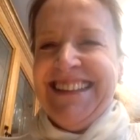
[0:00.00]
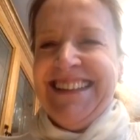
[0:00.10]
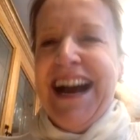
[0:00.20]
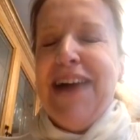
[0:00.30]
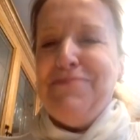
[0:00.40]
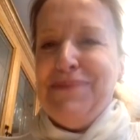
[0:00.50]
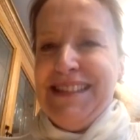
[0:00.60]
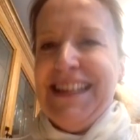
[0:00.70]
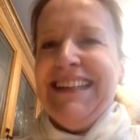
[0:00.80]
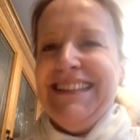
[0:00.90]

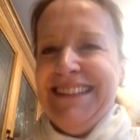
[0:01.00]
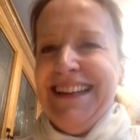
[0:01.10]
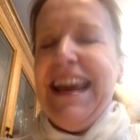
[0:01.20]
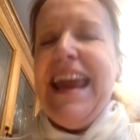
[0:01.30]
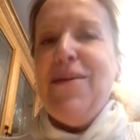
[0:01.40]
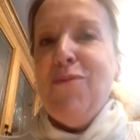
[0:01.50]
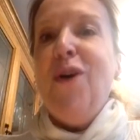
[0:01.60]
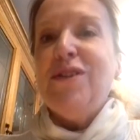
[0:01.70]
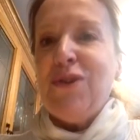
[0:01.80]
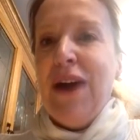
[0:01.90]
Absolutely. It
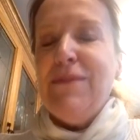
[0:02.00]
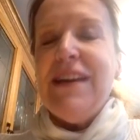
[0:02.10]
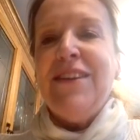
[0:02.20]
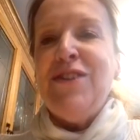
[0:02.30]
was crammed. And the